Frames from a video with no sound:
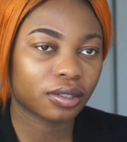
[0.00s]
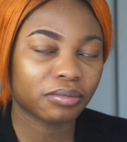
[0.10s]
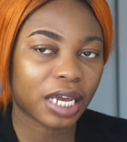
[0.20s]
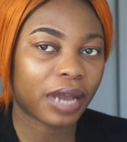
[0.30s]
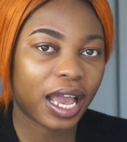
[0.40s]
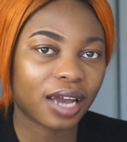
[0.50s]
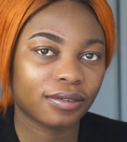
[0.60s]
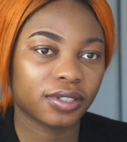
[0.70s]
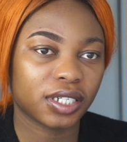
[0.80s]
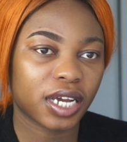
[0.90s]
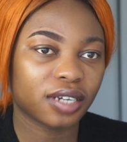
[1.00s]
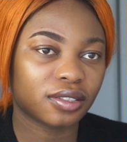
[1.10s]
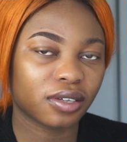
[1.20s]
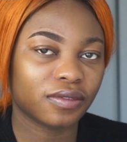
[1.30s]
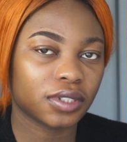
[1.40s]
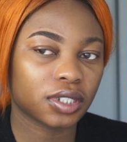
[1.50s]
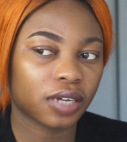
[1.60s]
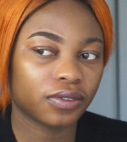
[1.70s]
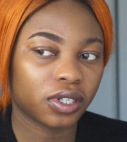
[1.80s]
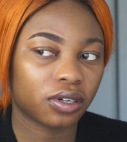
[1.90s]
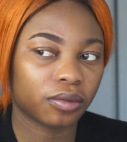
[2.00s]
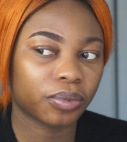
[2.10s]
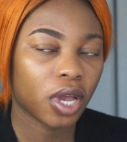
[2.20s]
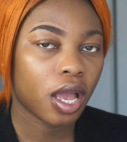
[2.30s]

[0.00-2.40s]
Like I have hooded eyes, so everything is like folded up.